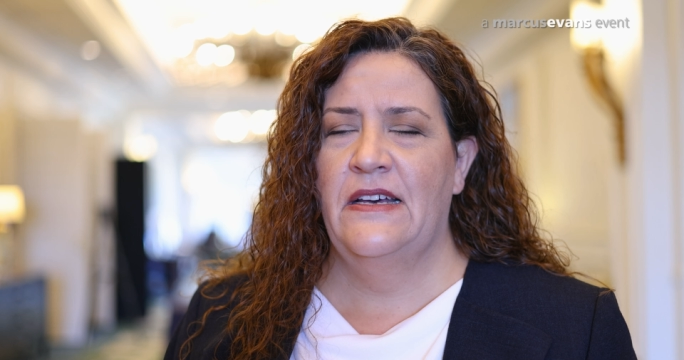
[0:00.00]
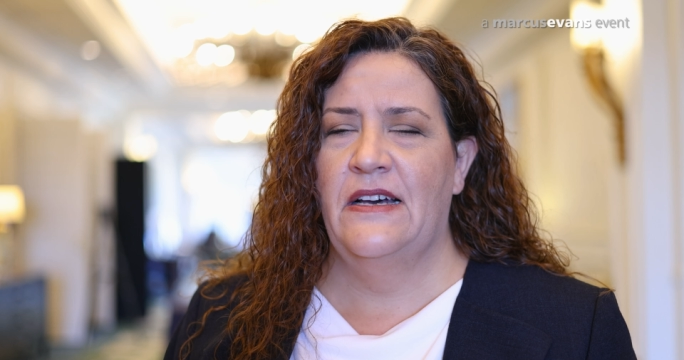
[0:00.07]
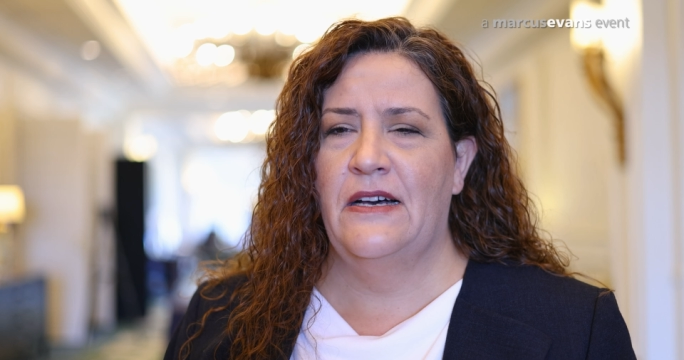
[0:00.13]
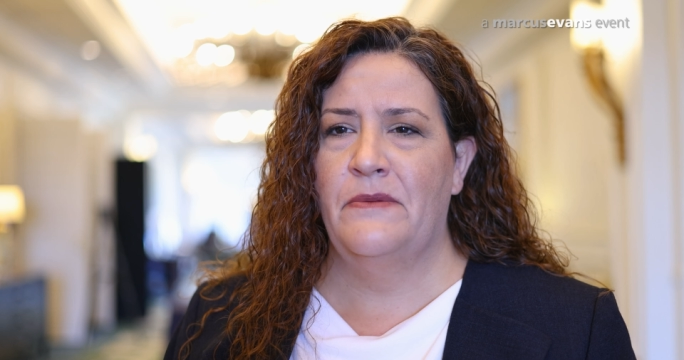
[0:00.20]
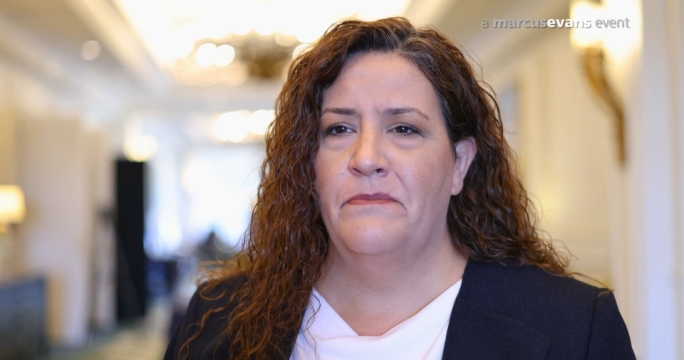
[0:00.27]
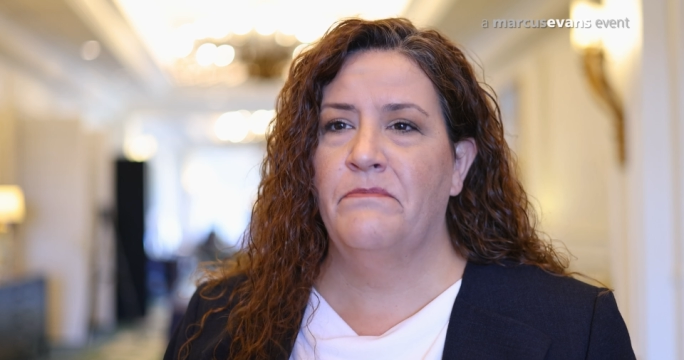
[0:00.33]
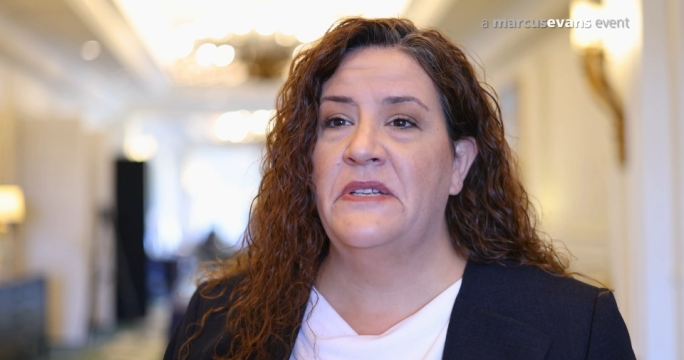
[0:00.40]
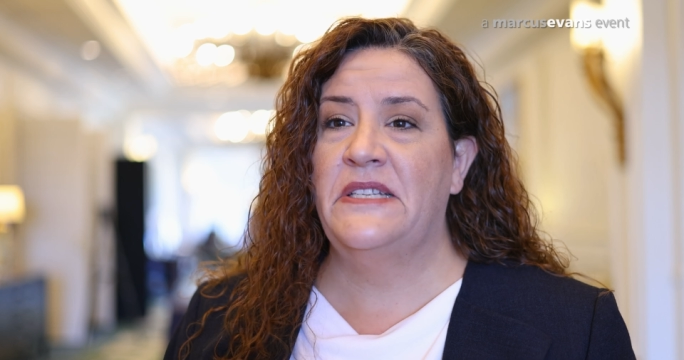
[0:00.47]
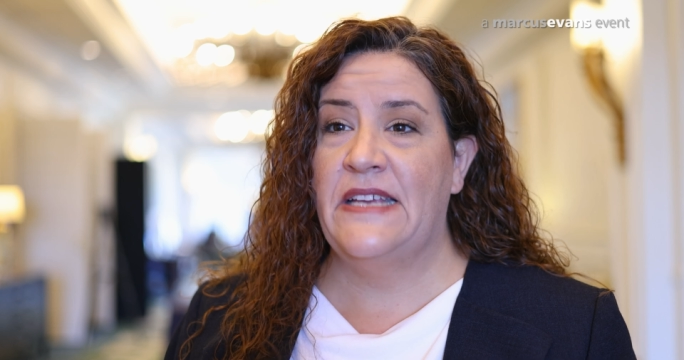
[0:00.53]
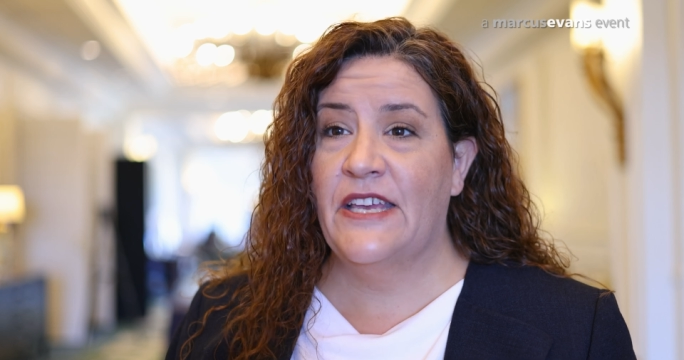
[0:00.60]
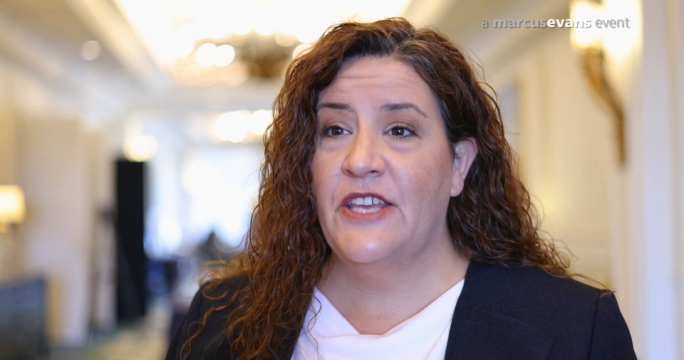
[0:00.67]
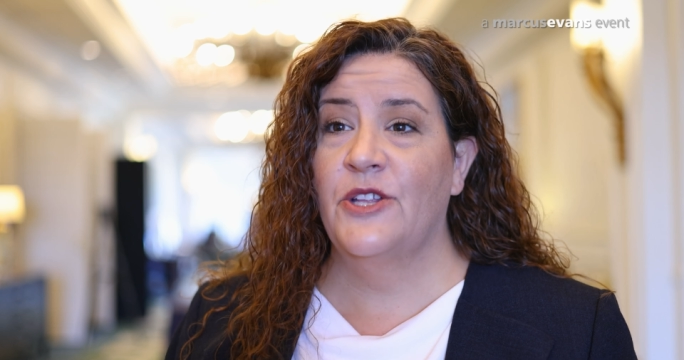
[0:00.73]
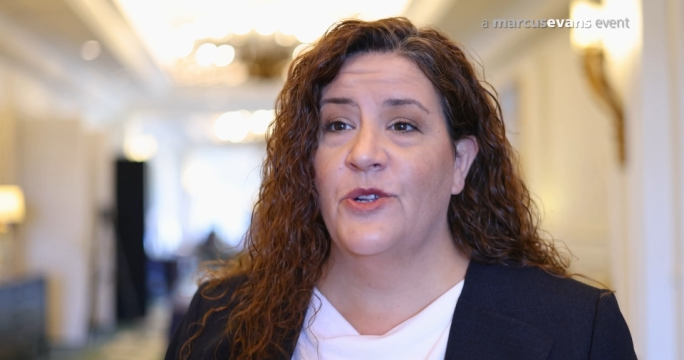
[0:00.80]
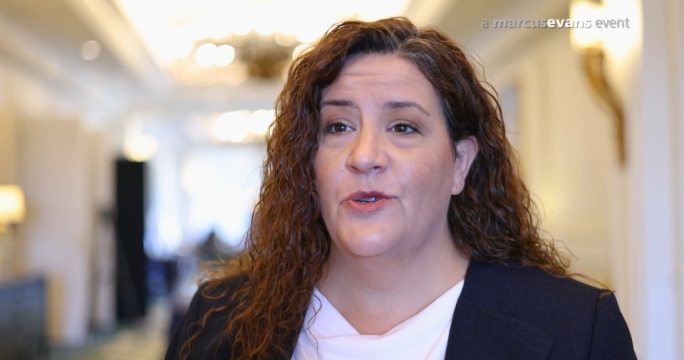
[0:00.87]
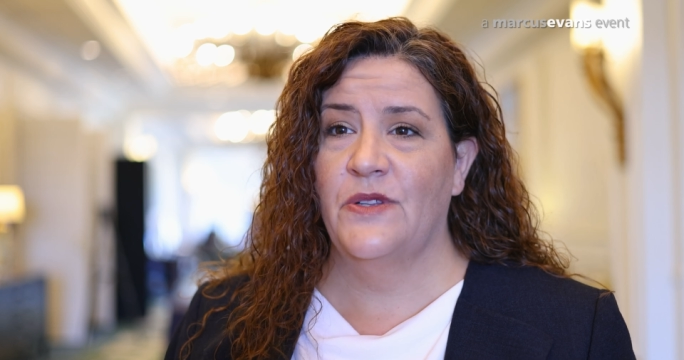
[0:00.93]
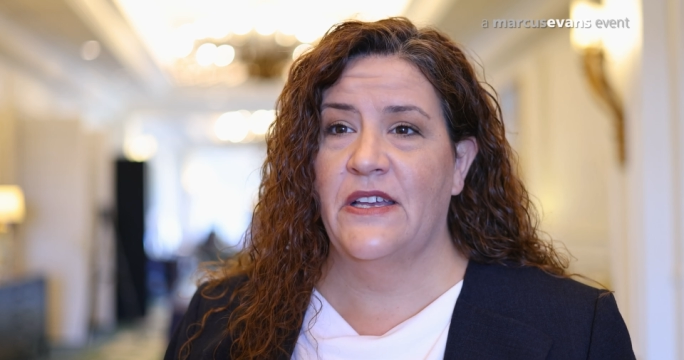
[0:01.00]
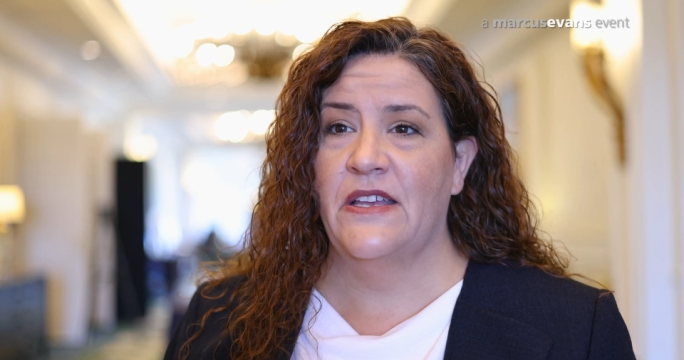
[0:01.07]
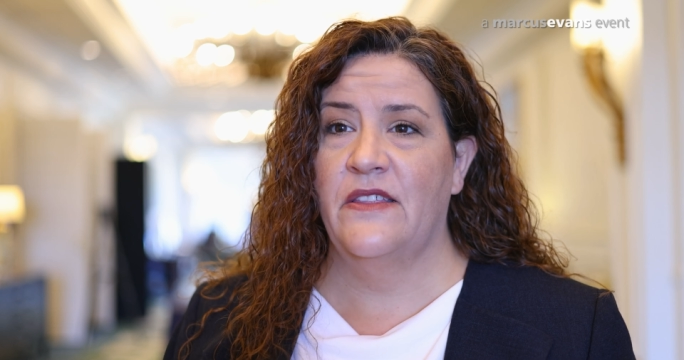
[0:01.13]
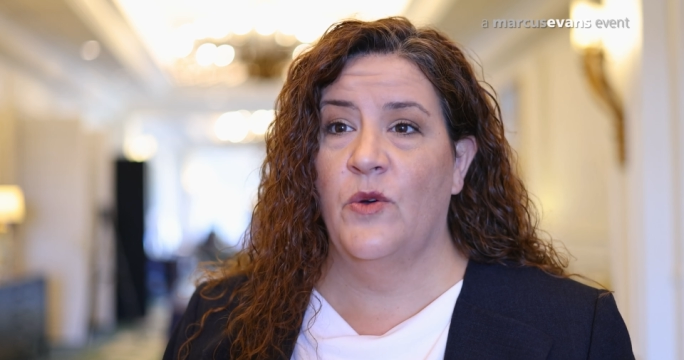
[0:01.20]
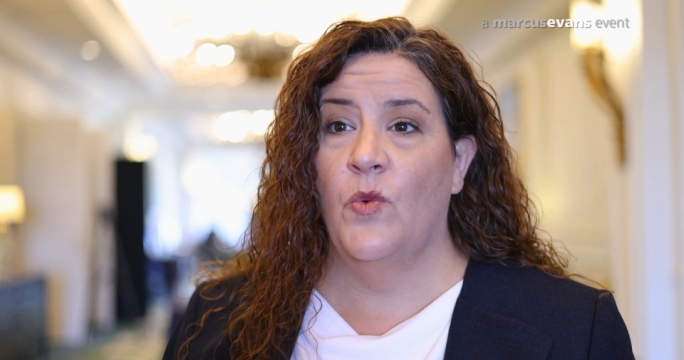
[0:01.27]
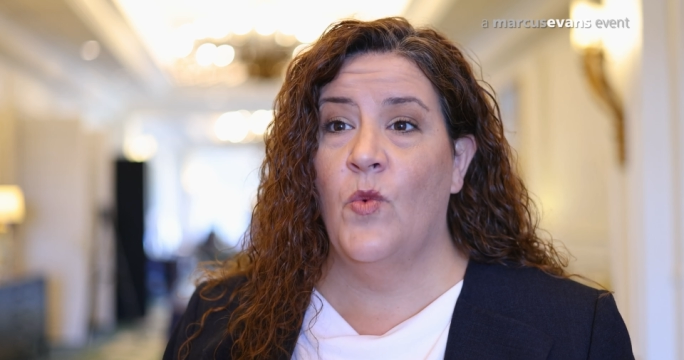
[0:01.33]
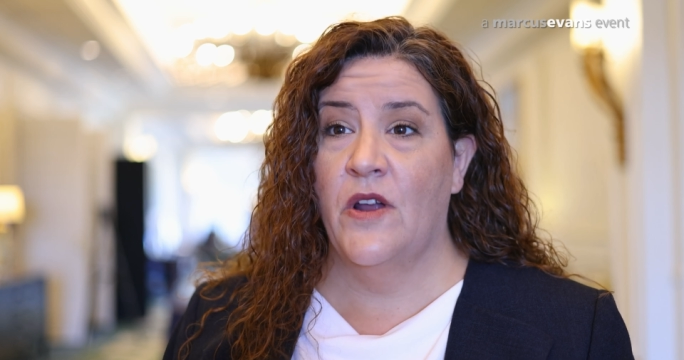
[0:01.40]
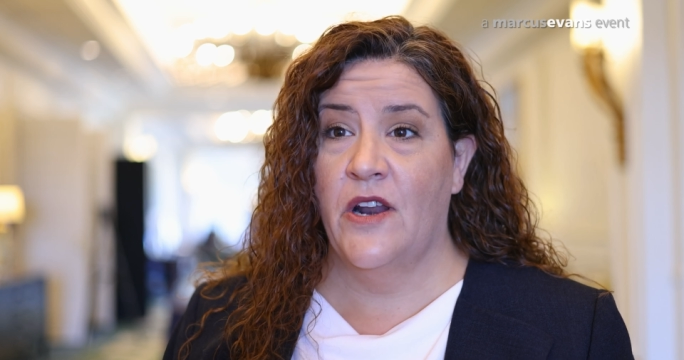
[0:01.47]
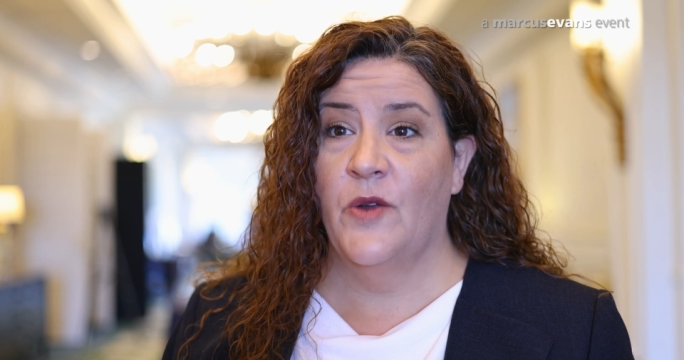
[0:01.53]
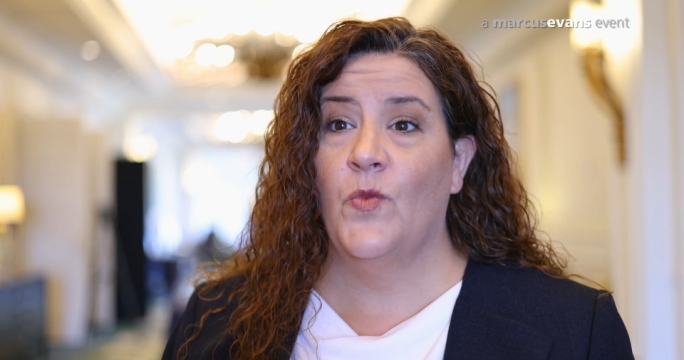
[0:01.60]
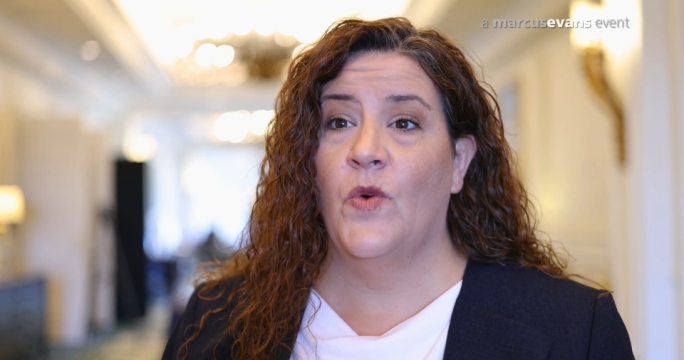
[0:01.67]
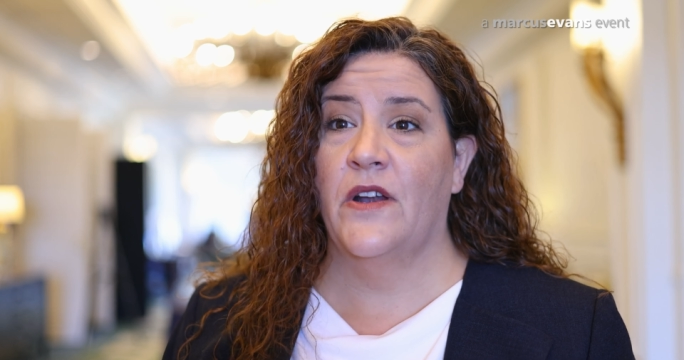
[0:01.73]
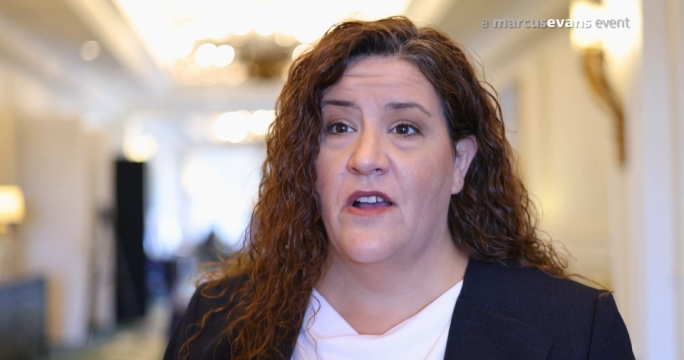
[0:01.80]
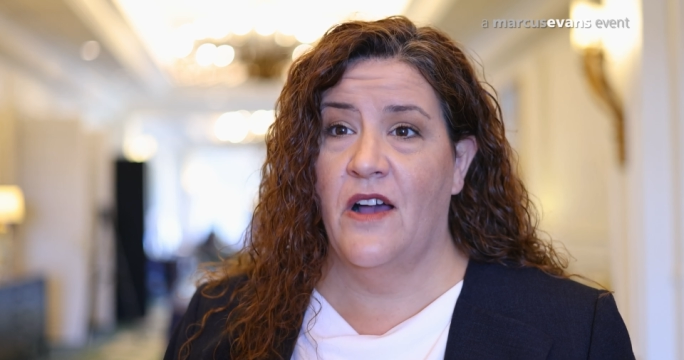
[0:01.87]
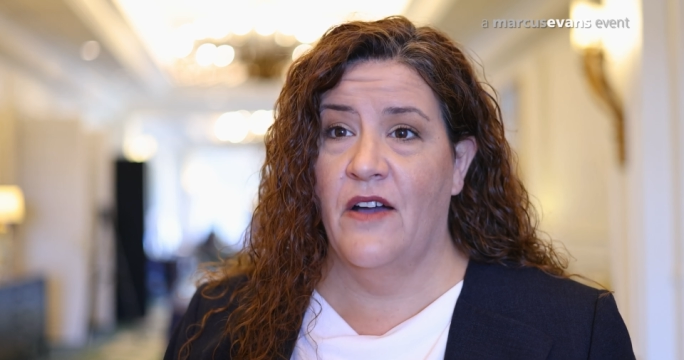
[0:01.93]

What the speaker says: Particularly the one-on-one